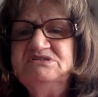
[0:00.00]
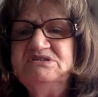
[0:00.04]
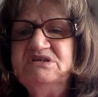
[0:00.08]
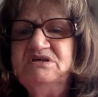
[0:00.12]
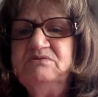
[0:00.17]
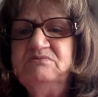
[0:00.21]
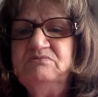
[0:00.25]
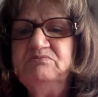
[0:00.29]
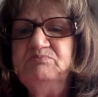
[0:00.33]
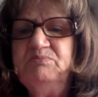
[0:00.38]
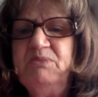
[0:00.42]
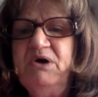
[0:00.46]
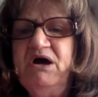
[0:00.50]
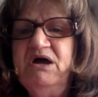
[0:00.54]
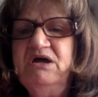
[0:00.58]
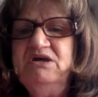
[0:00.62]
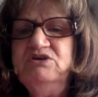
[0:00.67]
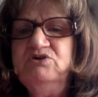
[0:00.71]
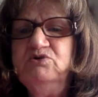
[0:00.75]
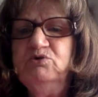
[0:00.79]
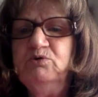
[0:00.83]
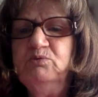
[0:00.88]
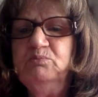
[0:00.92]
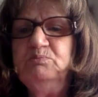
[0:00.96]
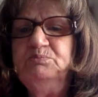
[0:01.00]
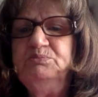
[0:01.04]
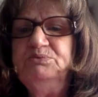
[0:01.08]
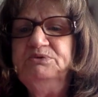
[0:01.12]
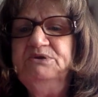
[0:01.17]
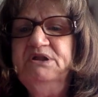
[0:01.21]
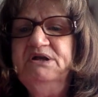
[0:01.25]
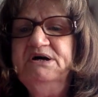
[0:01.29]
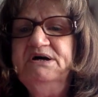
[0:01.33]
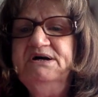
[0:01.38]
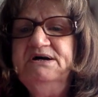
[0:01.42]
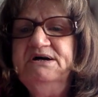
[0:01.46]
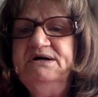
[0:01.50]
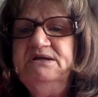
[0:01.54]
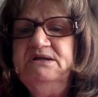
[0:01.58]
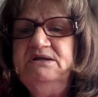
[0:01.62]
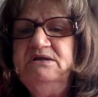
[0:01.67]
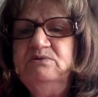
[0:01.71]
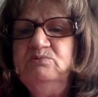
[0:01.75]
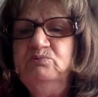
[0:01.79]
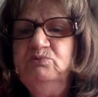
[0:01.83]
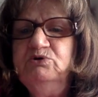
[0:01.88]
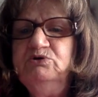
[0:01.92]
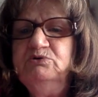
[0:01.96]
that by your blood
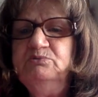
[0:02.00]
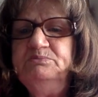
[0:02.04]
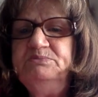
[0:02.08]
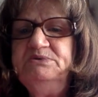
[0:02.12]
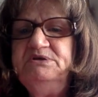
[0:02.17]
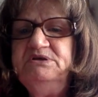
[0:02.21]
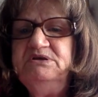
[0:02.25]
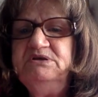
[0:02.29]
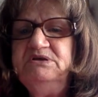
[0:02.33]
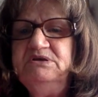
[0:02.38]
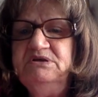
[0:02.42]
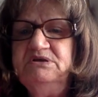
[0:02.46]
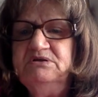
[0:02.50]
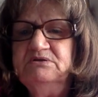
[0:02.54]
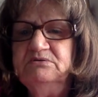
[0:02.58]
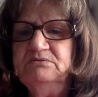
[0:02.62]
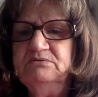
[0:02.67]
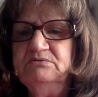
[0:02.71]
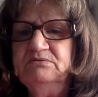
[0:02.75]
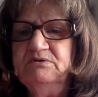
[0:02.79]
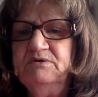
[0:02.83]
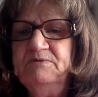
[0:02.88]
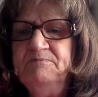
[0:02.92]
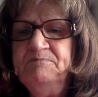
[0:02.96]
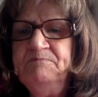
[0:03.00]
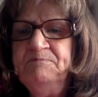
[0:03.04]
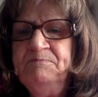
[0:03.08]
he will be healed.